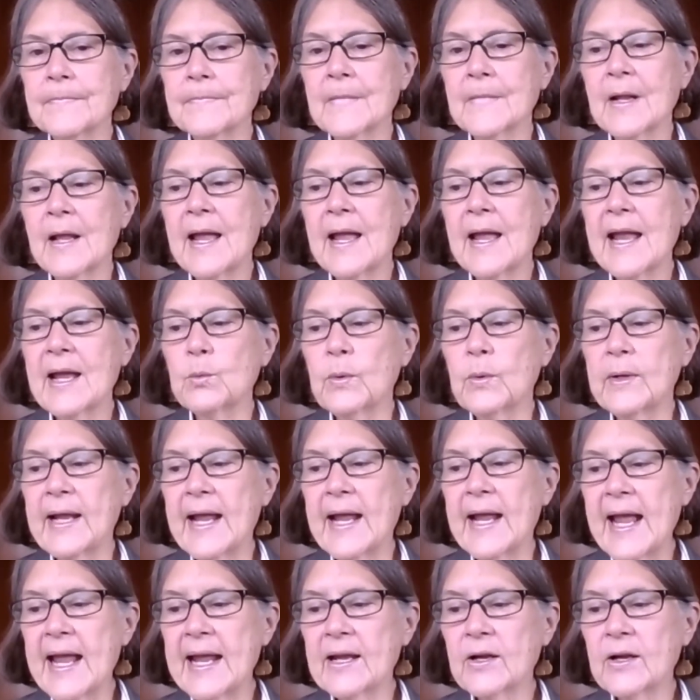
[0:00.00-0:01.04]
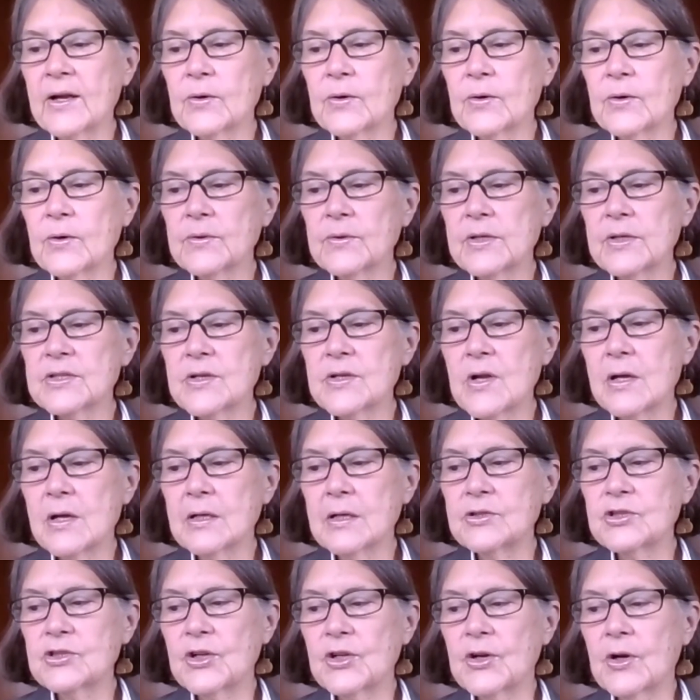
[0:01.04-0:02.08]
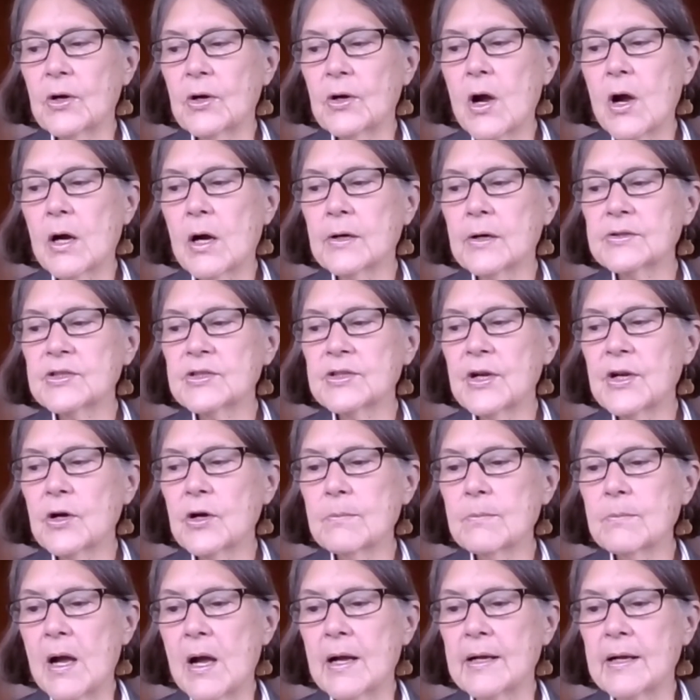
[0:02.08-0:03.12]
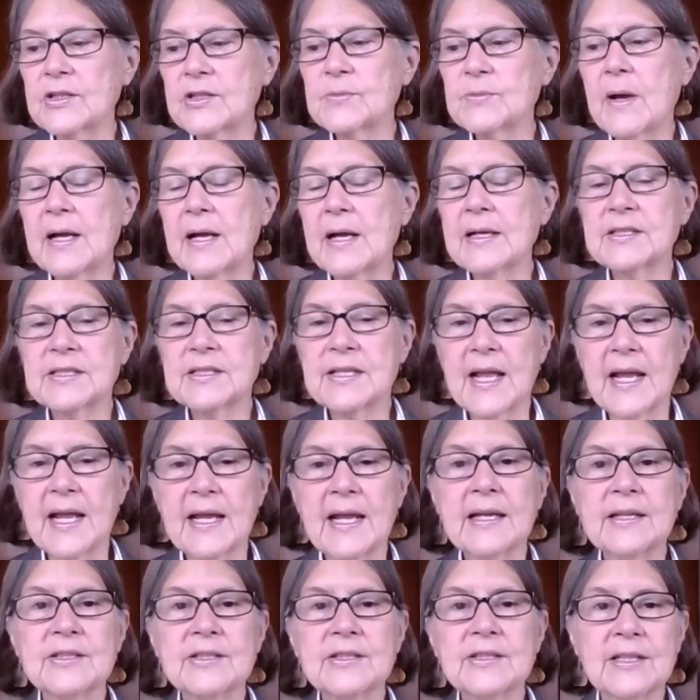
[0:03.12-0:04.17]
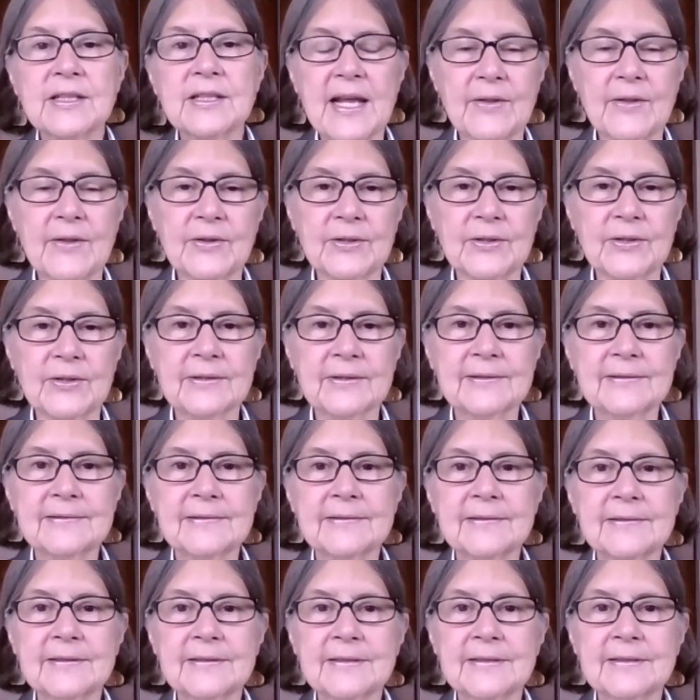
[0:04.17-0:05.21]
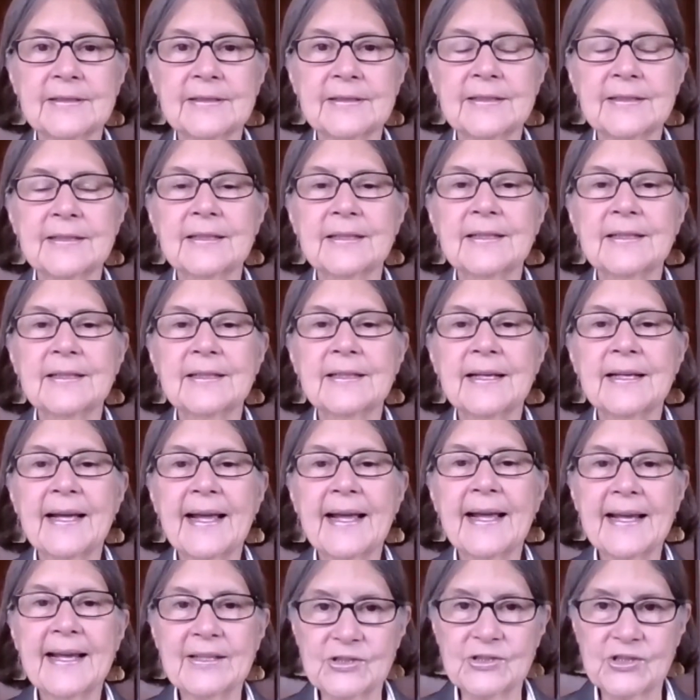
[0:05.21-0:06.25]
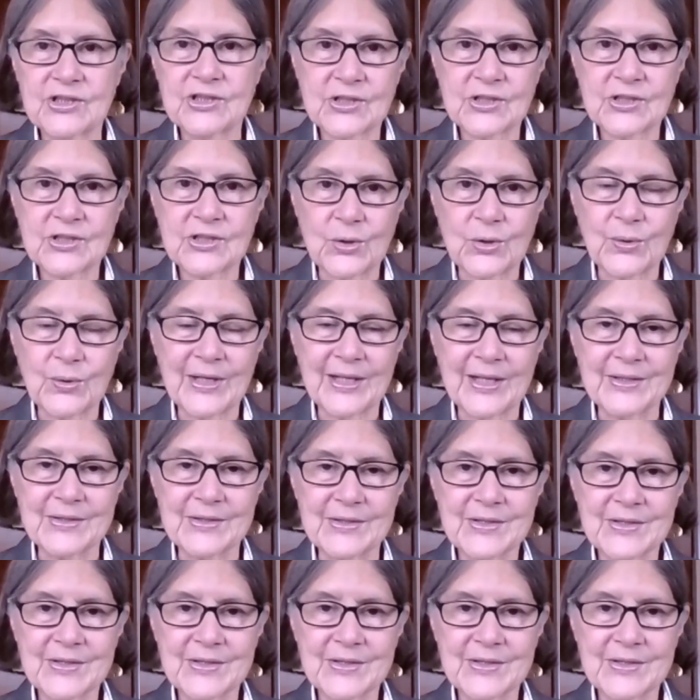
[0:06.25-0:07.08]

And we anchor this knowledge in our hearts and our minds by saying together, and so it is.